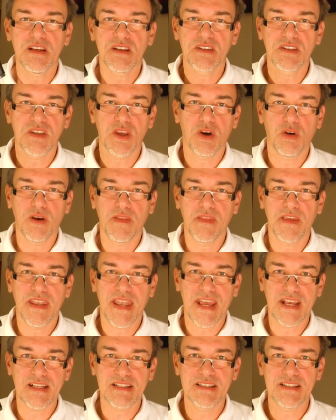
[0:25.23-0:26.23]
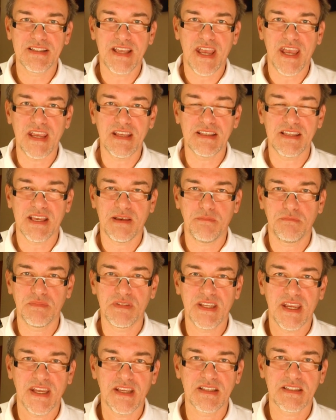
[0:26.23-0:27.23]
So in the next days I
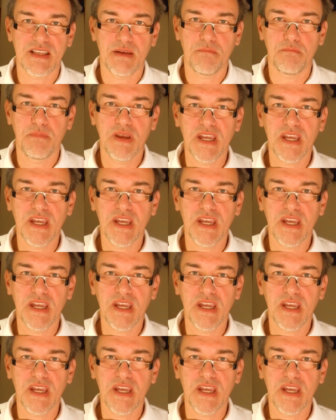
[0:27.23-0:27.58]
take some